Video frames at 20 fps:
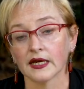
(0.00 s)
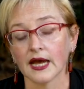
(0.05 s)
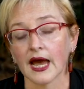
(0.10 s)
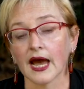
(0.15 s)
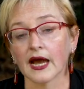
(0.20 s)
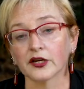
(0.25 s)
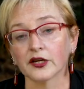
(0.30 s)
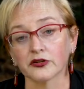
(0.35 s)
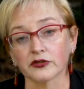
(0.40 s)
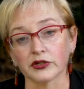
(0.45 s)

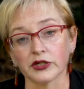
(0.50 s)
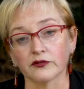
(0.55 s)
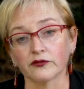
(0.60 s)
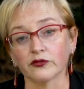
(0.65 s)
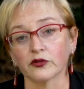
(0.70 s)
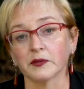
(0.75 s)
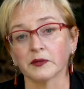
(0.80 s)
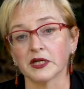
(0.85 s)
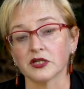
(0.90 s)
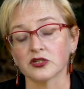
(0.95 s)
accurate
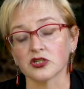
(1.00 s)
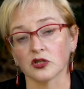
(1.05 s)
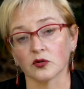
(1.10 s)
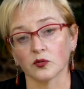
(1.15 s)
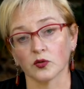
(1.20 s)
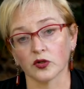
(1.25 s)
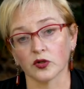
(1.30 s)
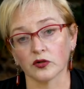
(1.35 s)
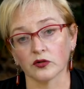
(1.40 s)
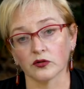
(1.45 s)
information
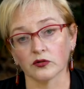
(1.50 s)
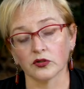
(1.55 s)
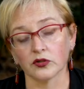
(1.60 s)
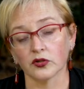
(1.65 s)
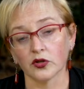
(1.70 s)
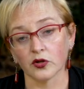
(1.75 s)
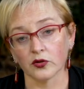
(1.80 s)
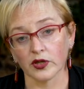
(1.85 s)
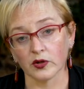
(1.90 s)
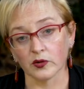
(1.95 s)
where,
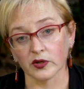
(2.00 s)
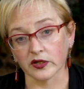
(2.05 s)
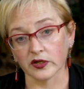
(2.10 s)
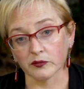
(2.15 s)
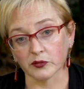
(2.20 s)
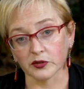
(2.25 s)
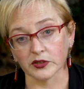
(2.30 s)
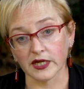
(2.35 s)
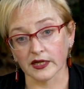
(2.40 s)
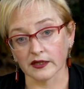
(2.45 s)
they were going to
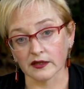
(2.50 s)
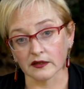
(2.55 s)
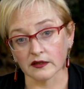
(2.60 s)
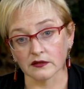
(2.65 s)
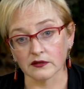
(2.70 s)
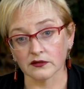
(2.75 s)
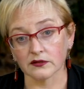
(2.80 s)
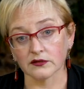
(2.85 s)
pretend